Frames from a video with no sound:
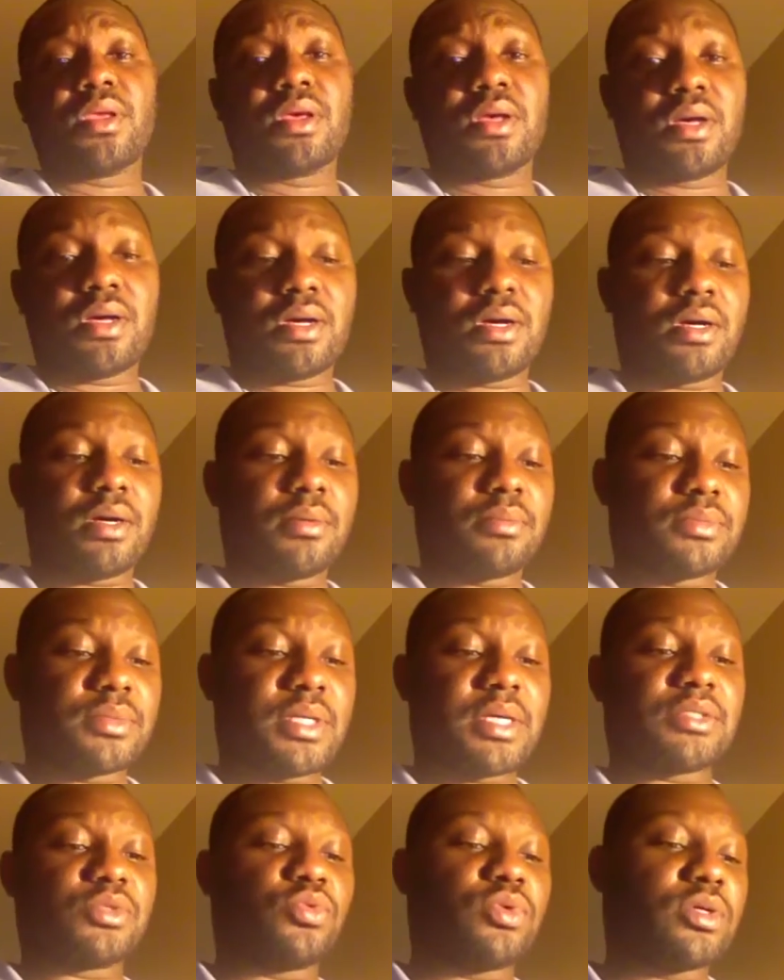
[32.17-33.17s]
Um,
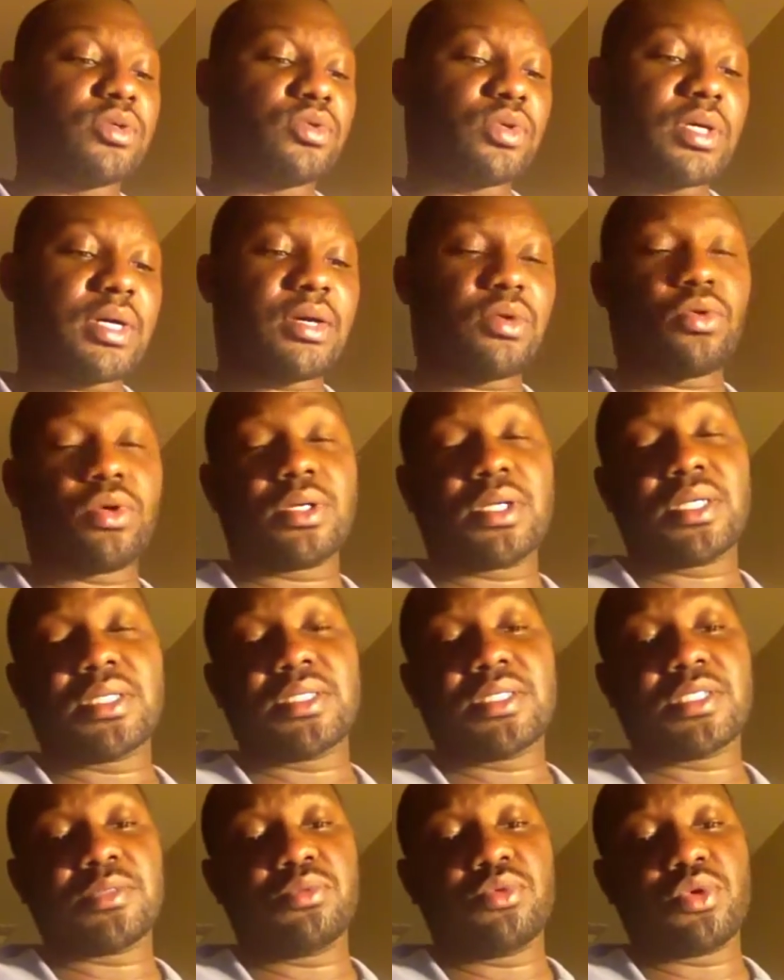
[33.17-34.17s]
that's where you can order
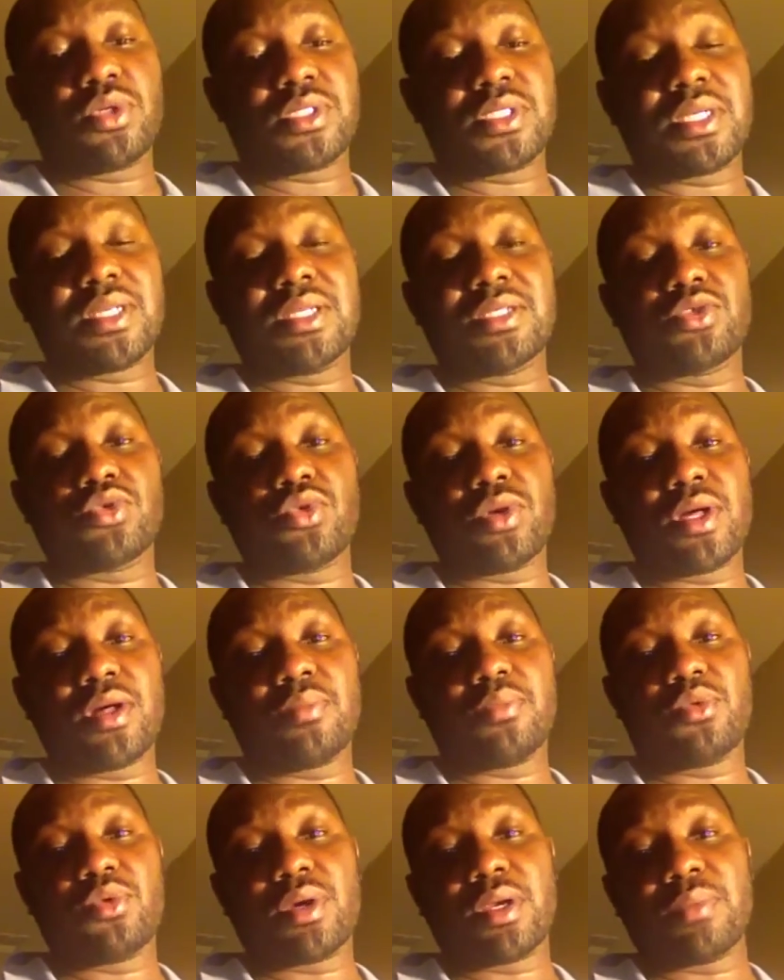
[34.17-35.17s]
these books and it will
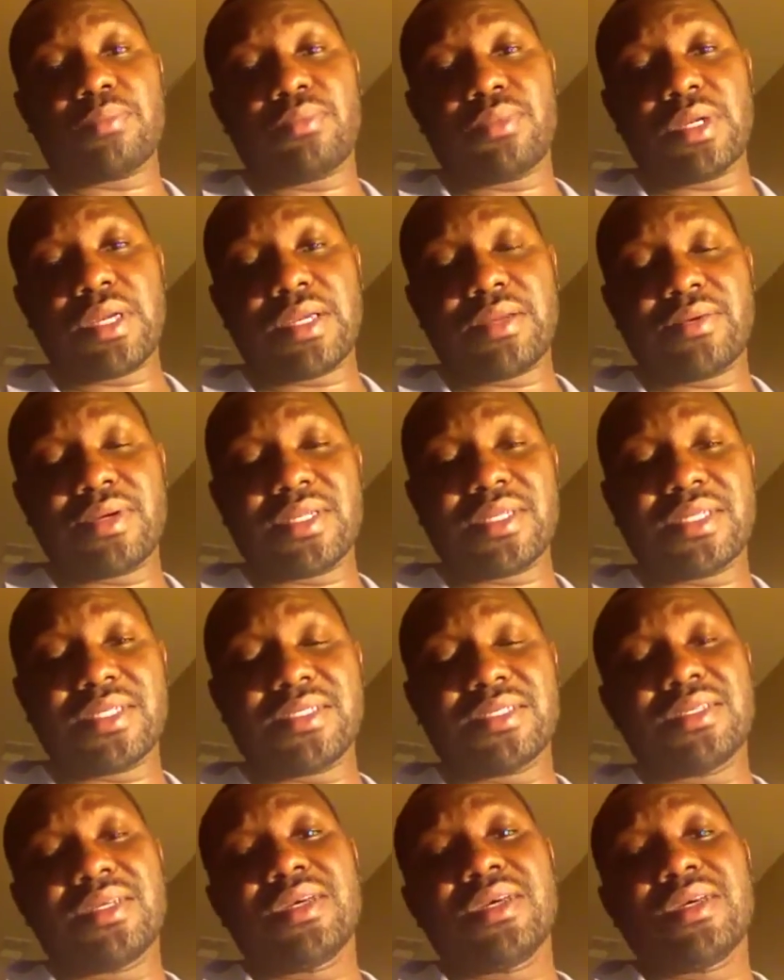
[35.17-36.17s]
help you a, a great
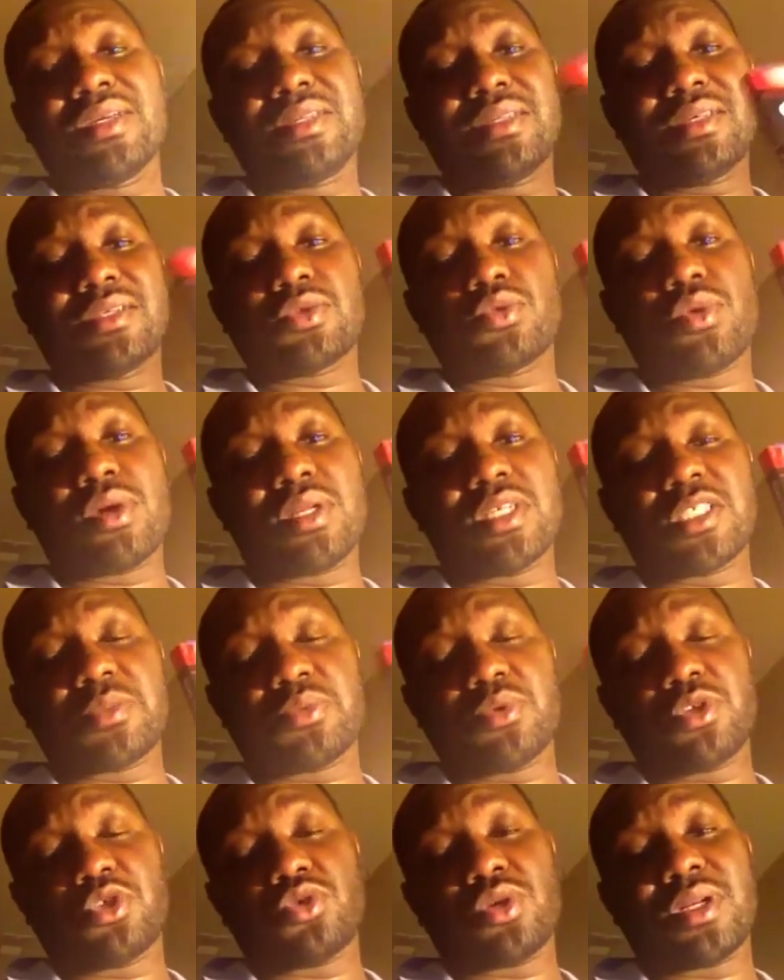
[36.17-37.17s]
deal. This one is
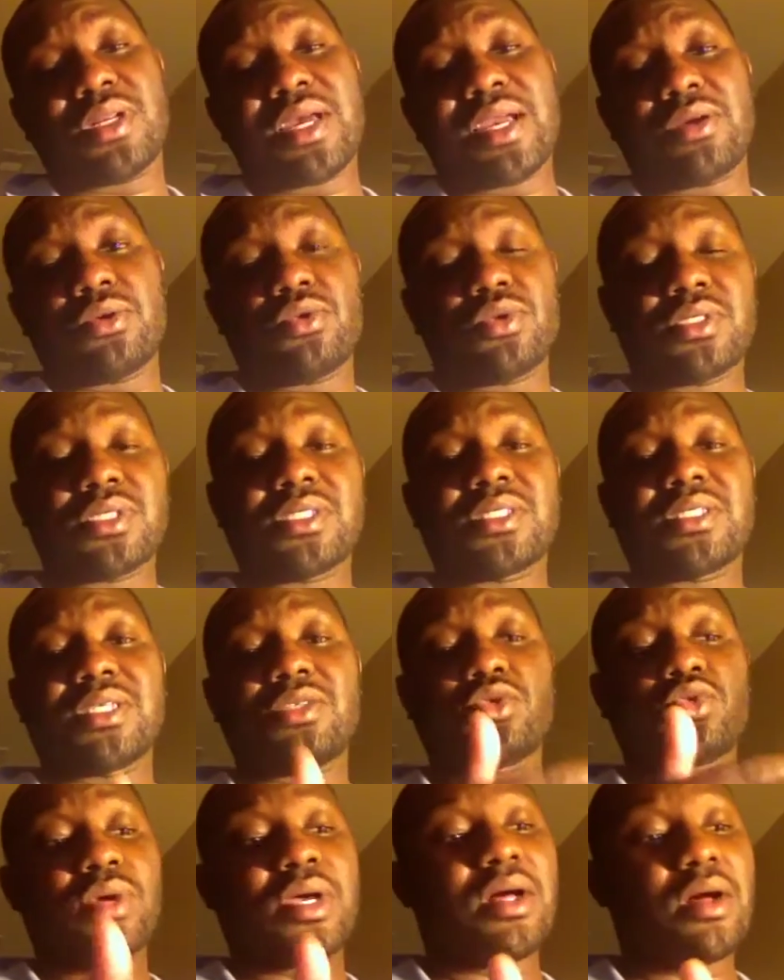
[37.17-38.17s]
spiritual diagnosis. It
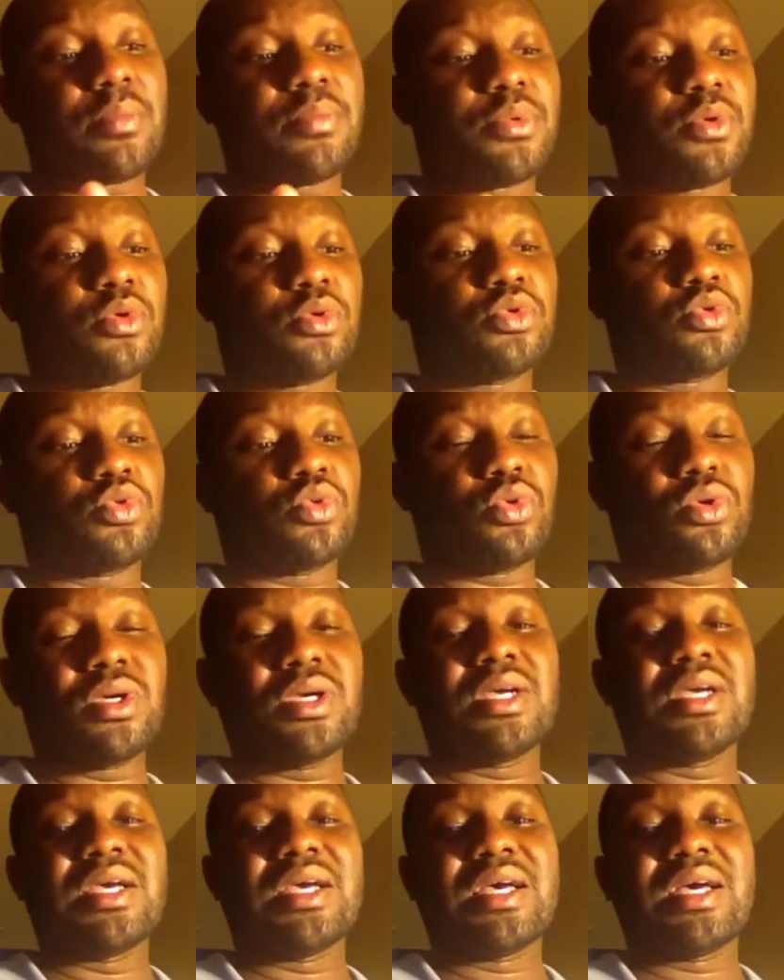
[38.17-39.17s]
will help you to
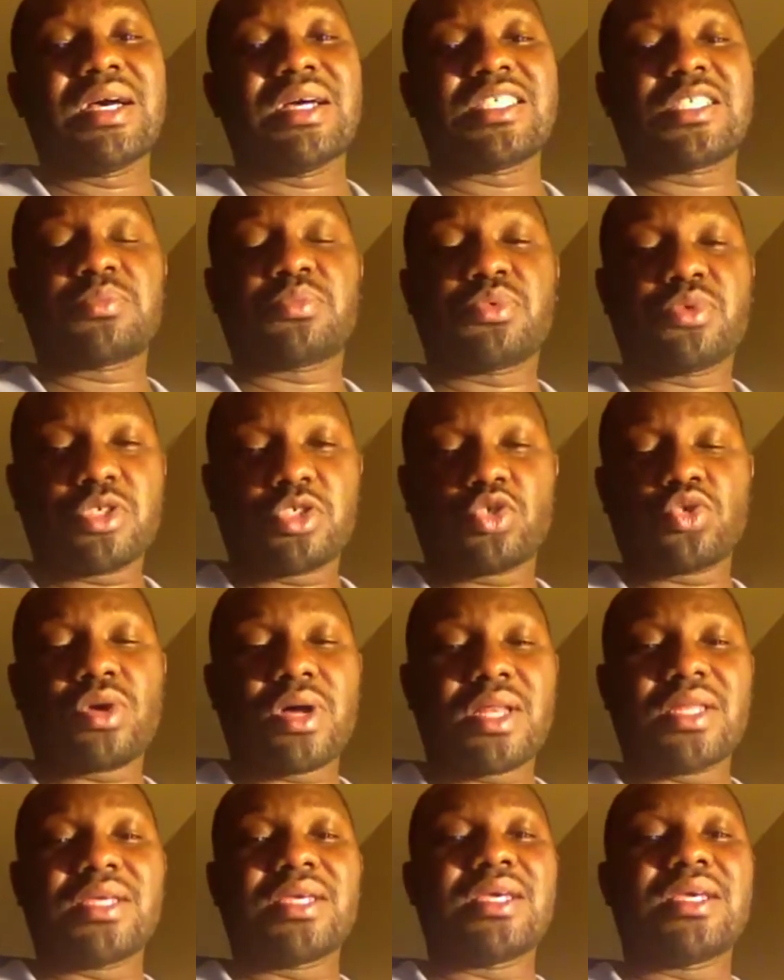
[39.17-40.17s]

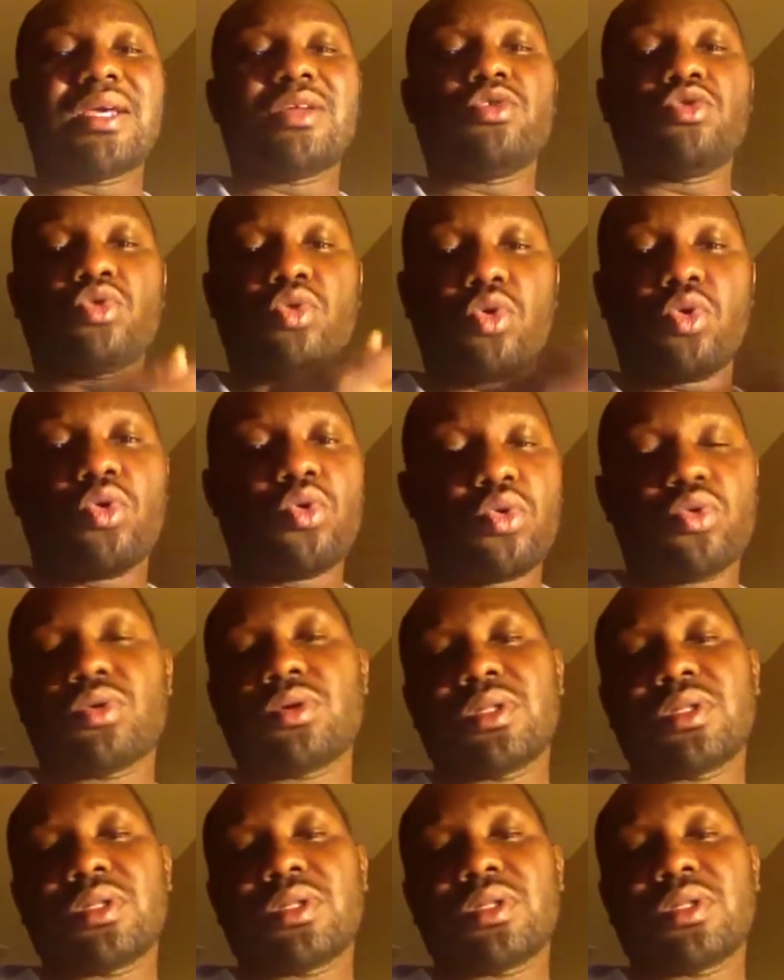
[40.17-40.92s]
spiritually know